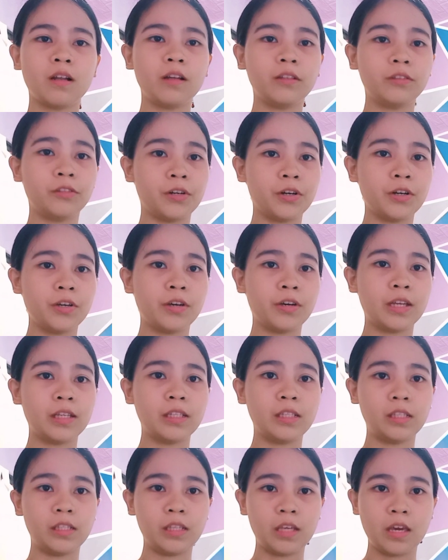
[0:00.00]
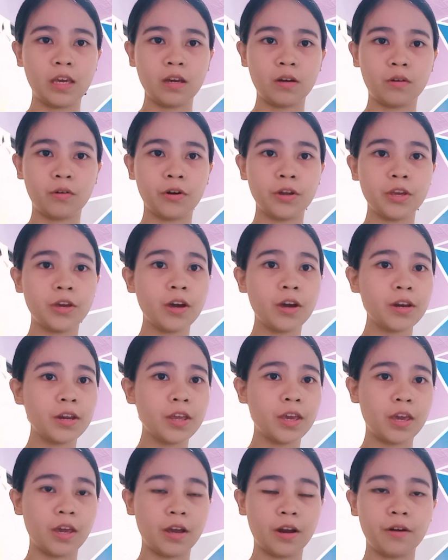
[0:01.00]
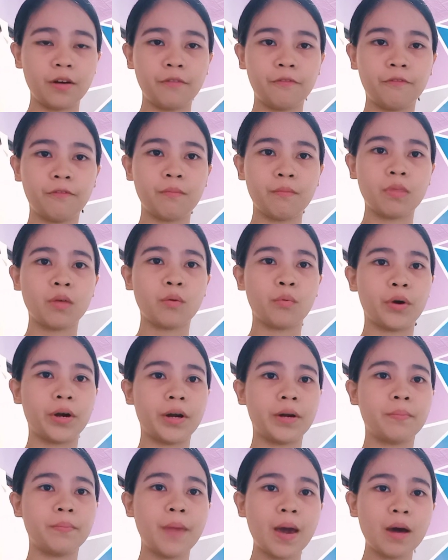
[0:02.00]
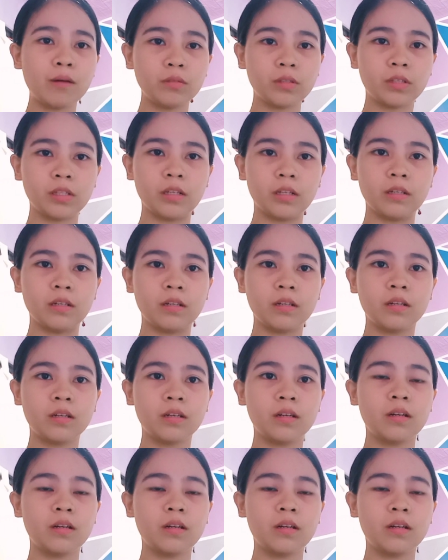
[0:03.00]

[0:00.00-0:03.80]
letter you can see or you can hear from the word mountain?